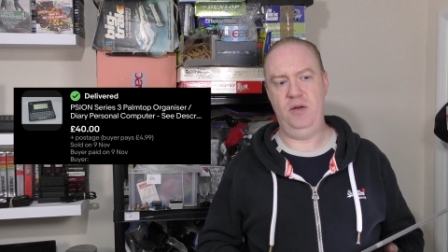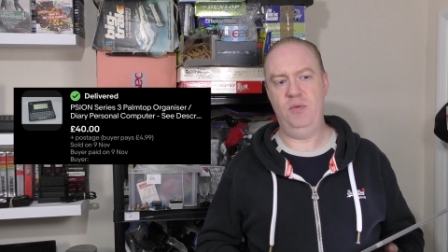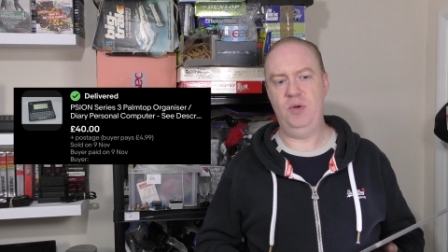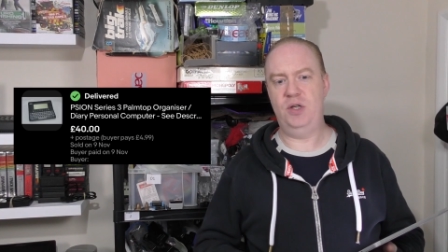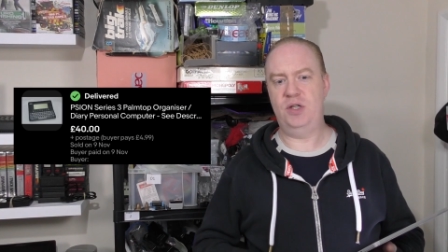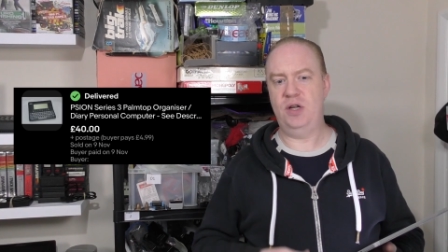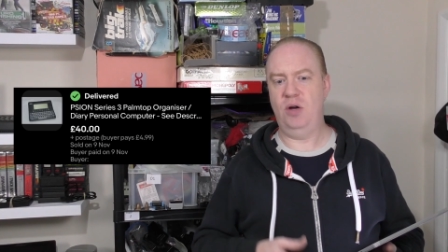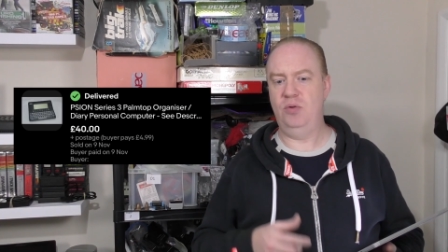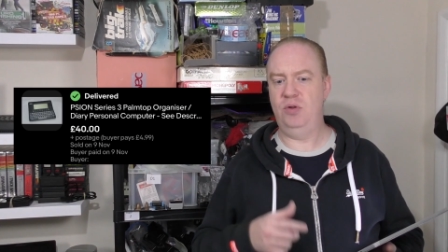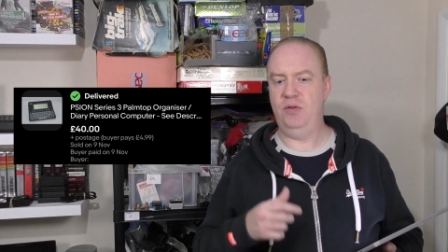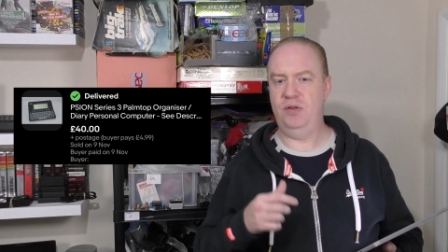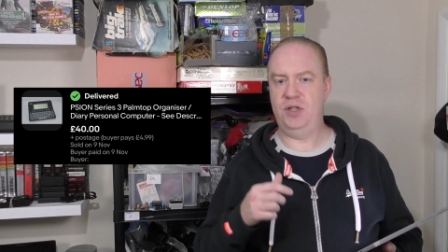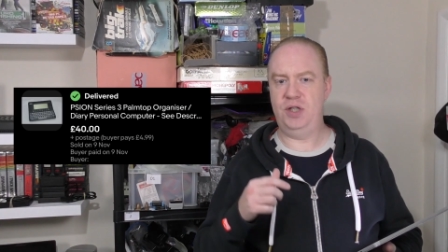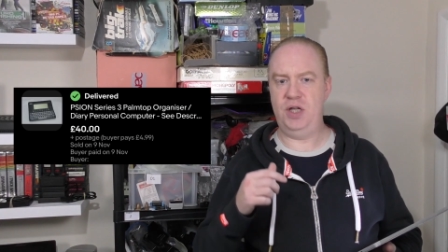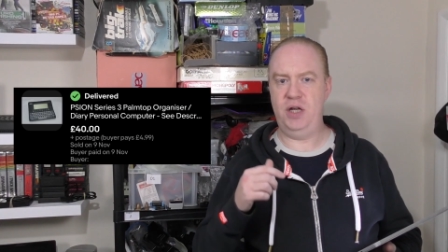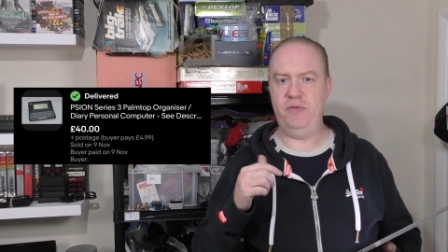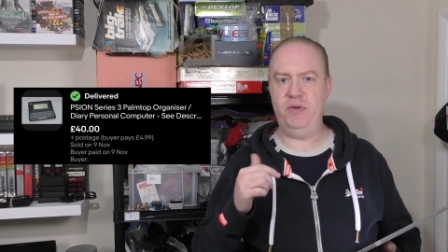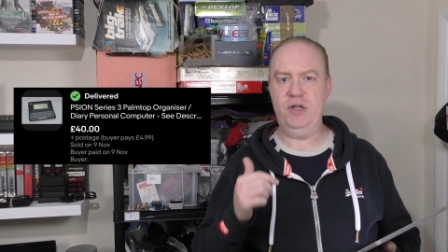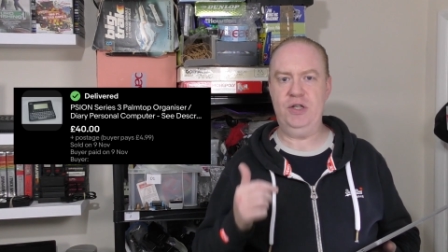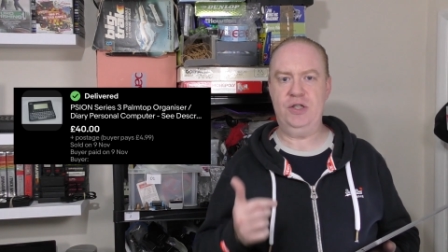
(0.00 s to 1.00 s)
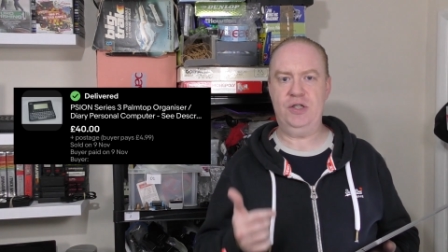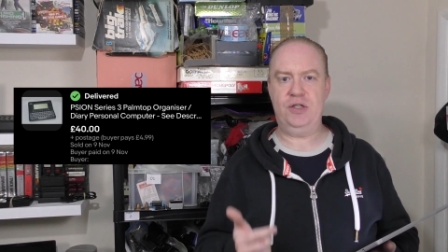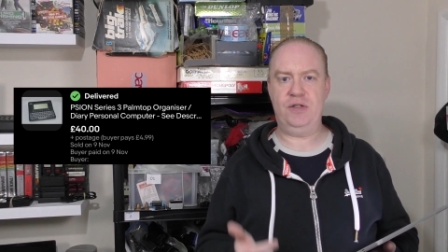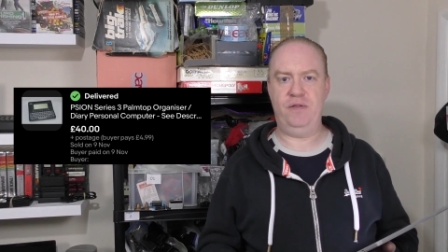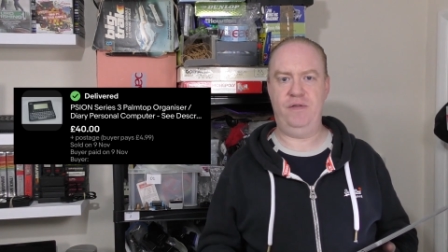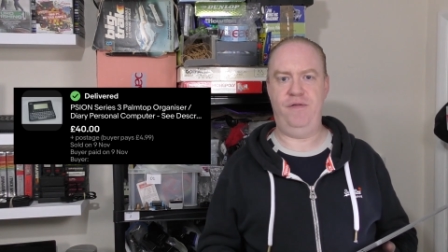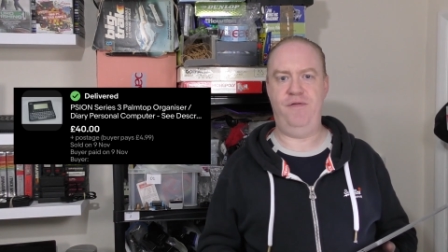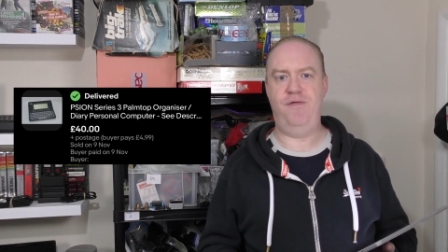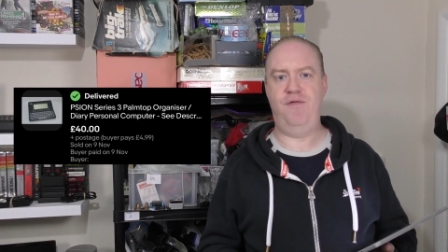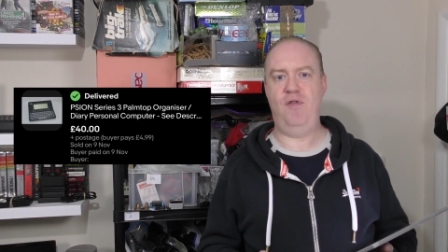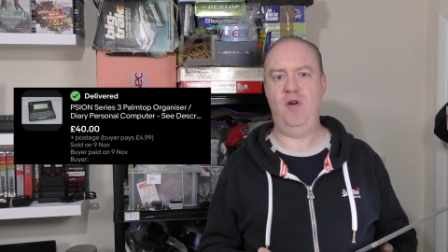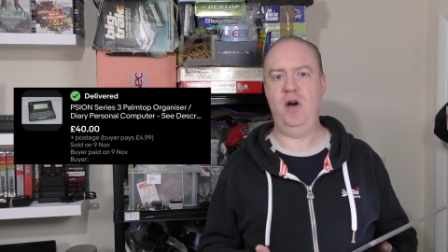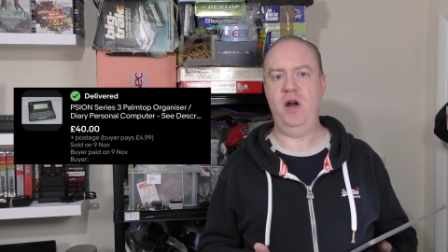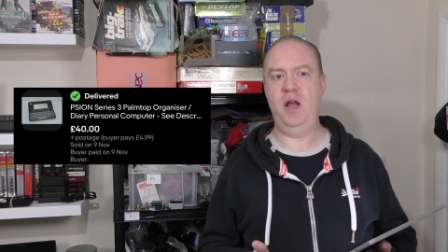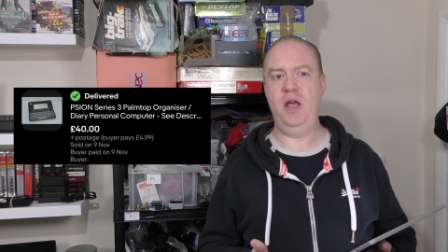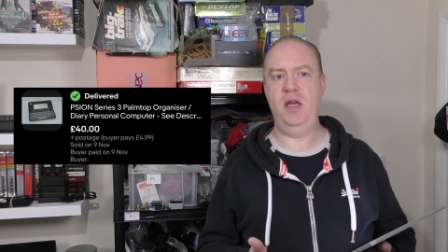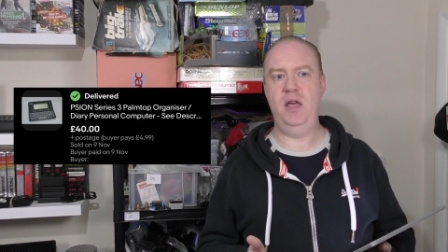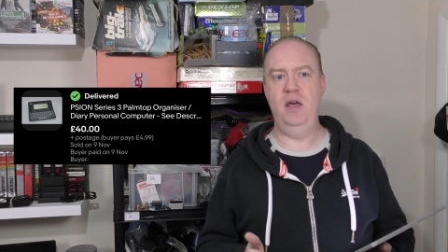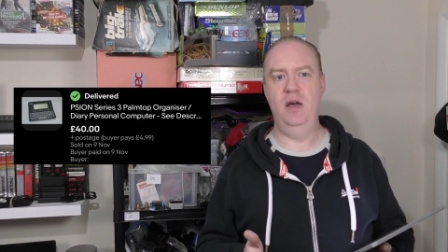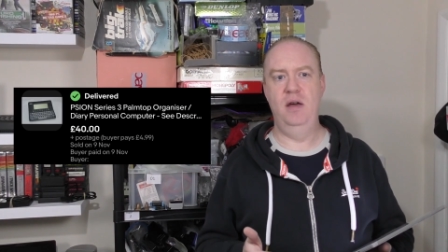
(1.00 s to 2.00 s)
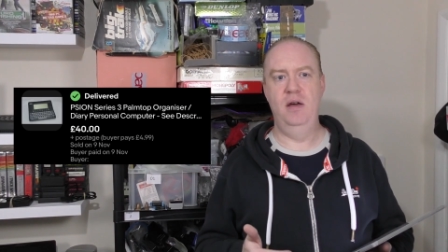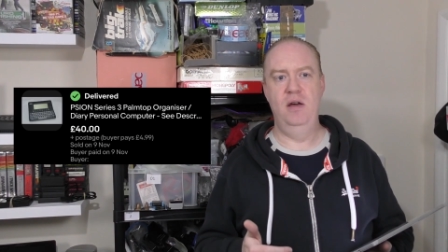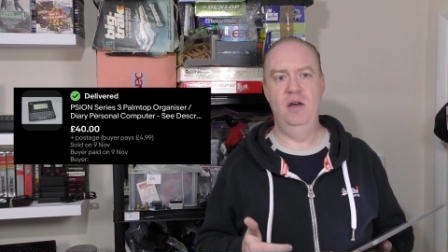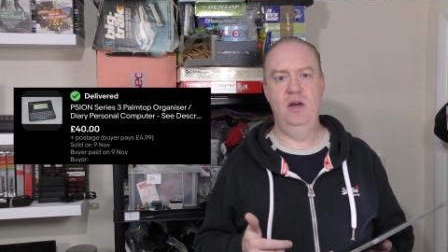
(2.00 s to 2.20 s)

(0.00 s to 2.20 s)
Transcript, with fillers: we sold the Series 3